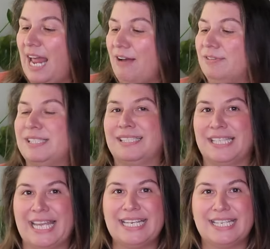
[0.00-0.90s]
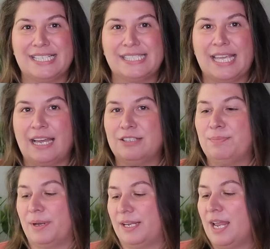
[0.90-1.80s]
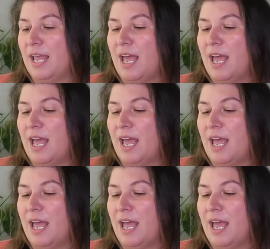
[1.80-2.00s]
have a slight discount, but